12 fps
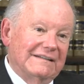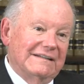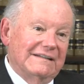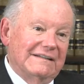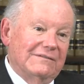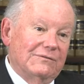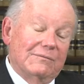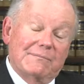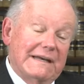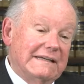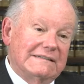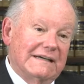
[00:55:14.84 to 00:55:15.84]
uh,
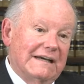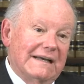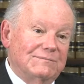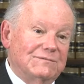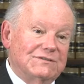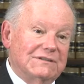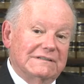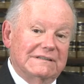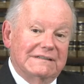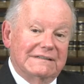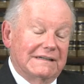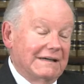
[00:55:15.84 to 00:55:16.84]
many times
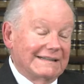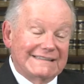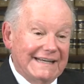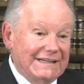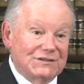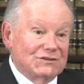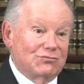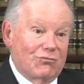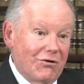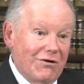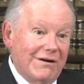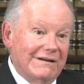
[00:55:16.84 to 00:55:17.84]
got cases
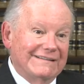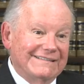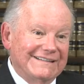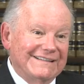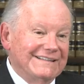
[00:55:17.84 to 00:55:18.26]
wrong,